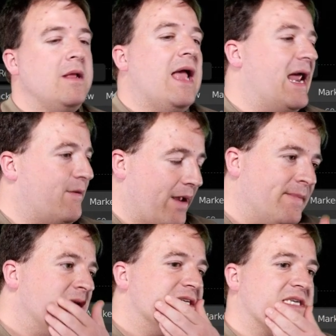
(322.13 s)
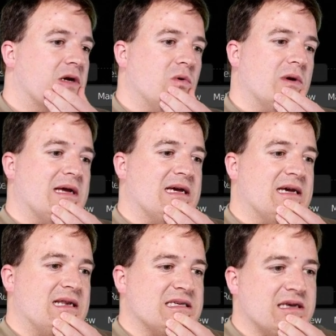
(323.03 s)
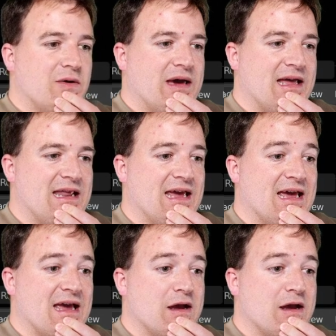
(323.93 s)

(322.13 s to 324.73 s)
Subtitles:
Anyway, so let's go ahead here,